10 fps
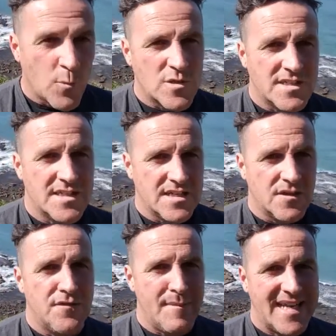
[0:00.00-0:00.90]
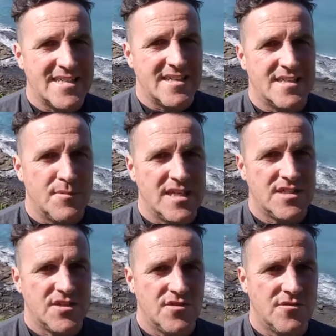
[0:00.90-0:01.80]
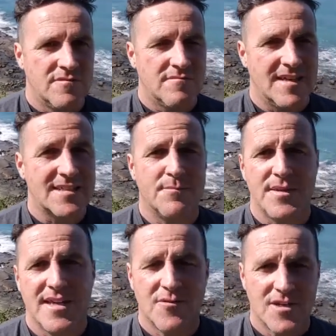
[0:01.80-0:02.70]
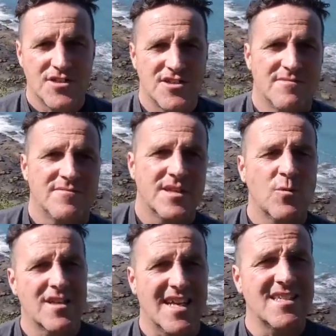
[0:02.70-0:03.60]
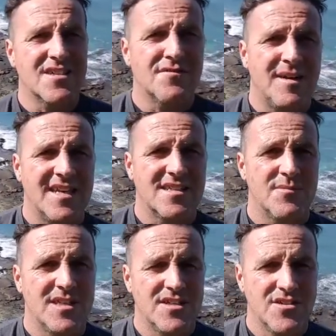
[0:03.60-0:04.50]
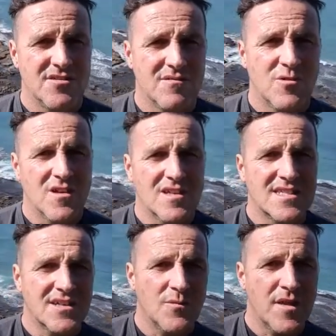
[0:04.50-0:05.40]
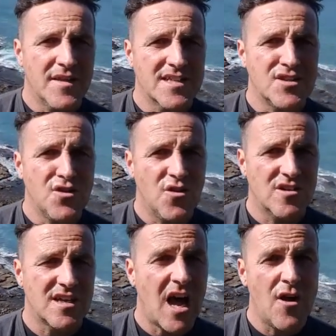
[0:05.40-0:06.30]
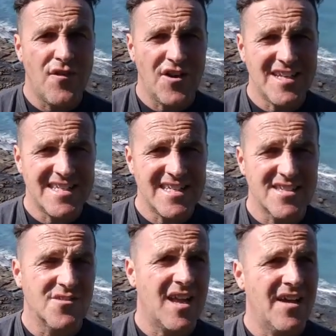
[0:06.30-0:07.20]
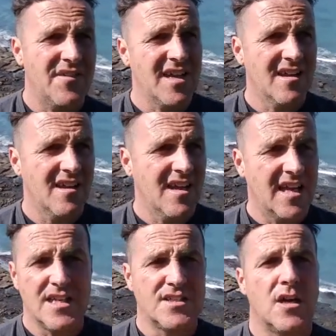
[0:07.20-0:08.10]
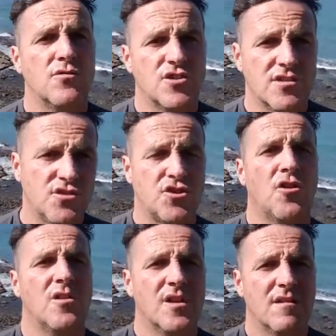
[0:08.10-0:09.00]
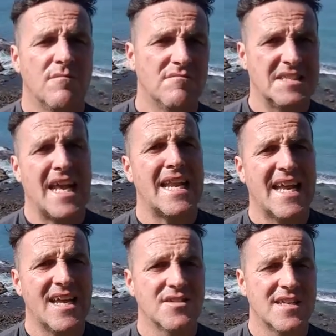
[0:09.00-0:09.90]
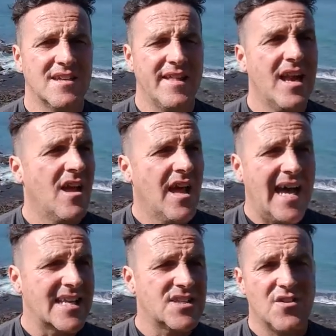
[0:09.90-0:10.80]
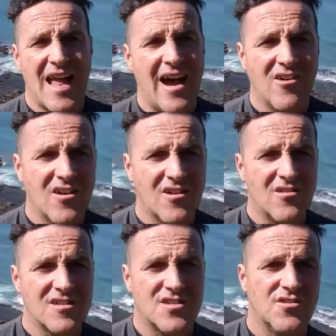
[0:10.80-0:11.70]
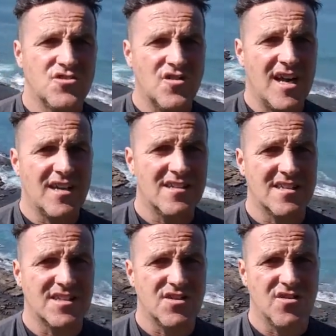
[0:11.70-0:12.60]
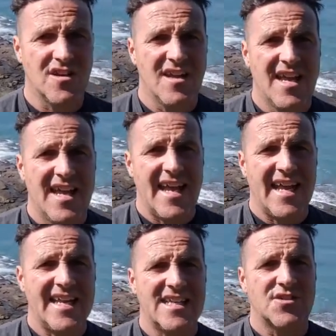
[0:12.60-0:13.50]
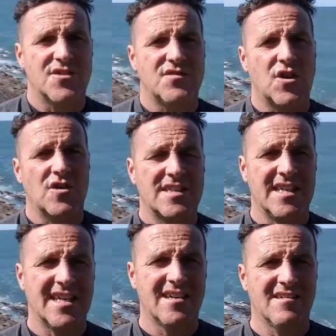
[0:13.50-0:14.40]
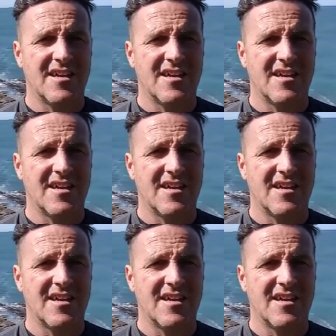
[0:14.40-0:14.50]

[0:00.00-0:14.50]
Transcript: What does self-maintenance mean to you? That's a big question. So what does self-maintenance mean to you? Well, I can tell you one thing, it's not overeating, it's not having an indulgent chocolate sundae or something like that, and it's not alcohol, it's not drugs, it's not any sort of toxic